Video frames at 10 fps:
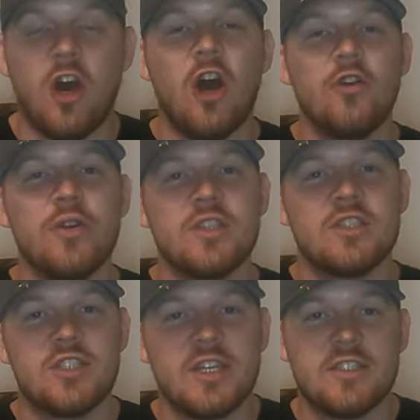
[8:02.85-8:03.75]

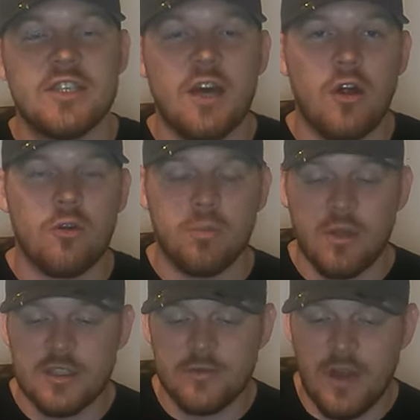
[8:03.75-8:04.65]
$160
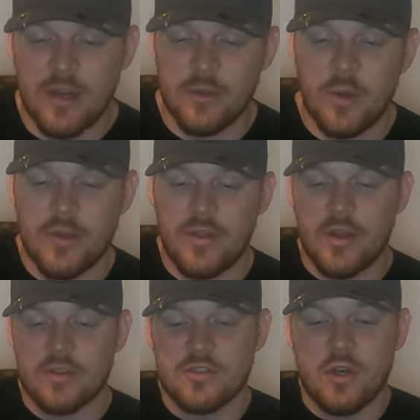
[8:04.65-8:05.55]
plus value right there.